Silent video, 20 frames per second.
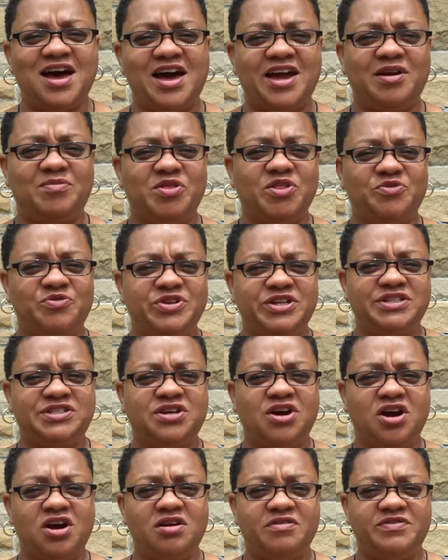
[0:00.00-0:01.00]
Hi, I'm
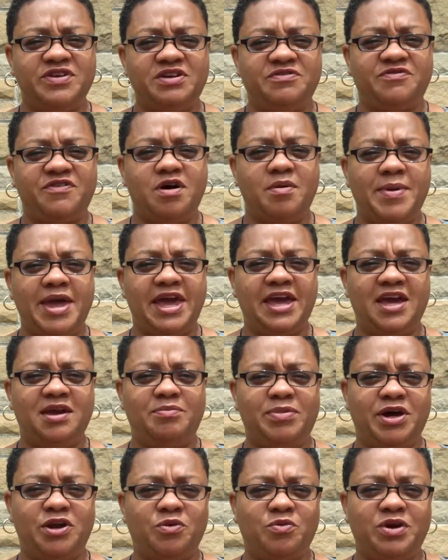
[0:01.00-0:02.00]
LaResse Harvey from
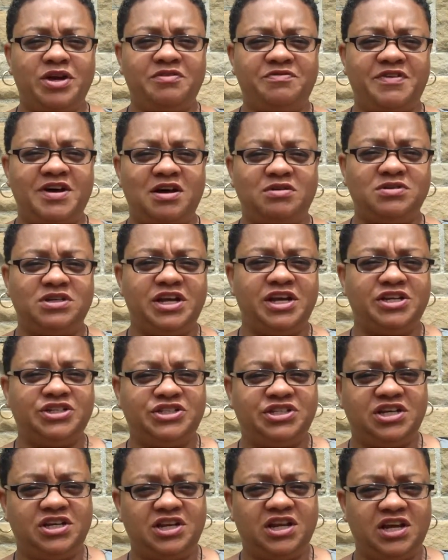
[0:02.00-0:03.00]
A Better Way
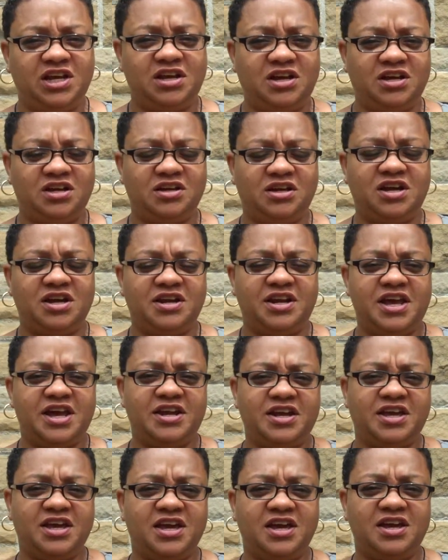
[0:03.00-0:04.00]
Foundation in
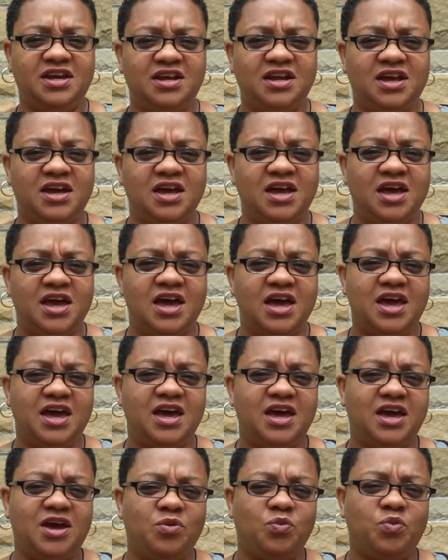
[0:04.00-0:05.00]
Connecticut.
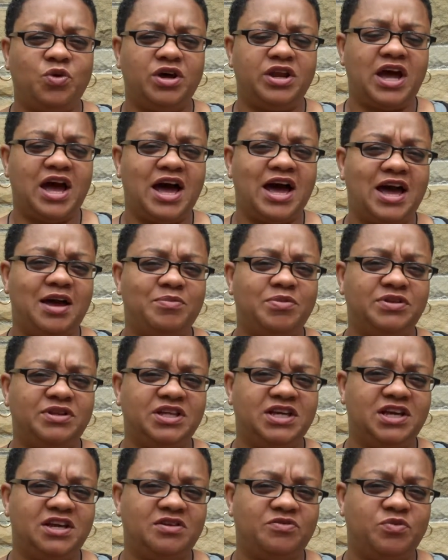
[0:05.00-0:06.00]
And what I
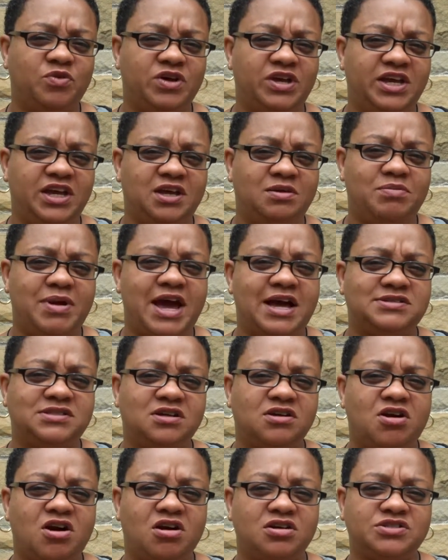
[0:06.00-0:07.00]
believe will end
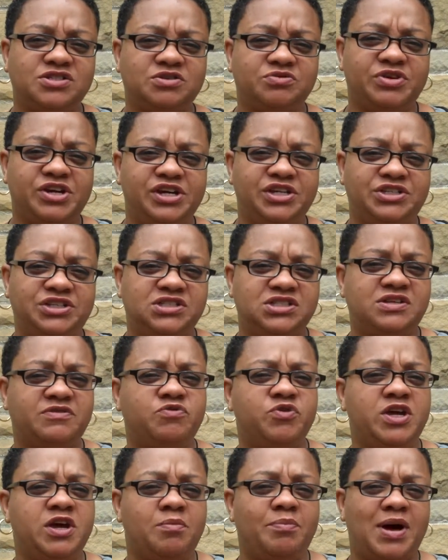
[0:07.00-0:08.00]
mass incarcerations
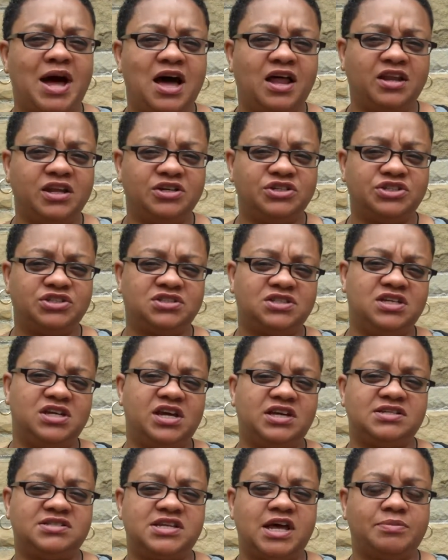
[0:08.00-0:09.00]
if we abolish
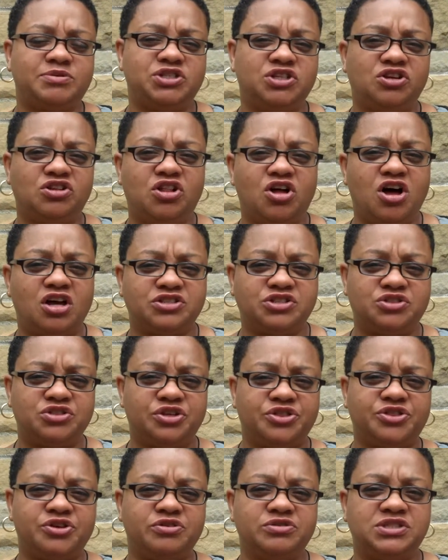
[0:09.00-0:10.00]
the exception clause
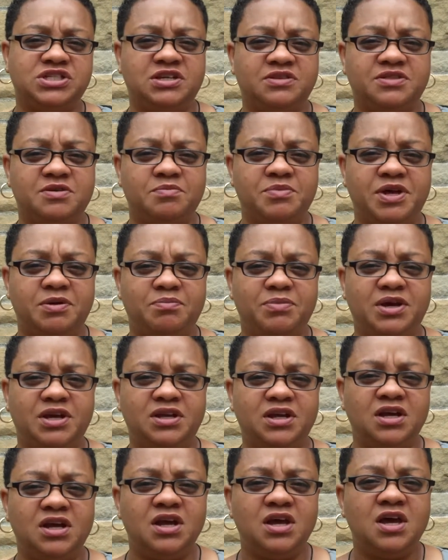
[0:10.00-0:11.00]
to the 13th
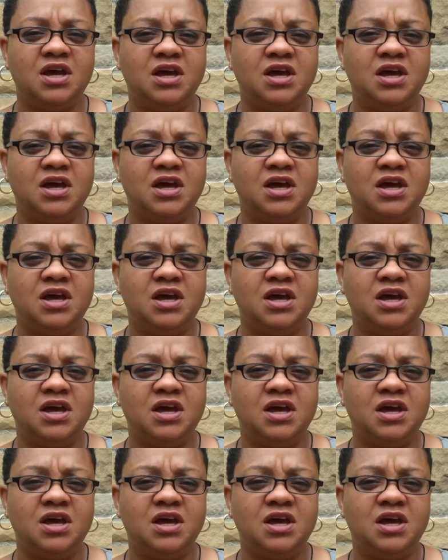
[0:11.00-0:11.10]
Amendment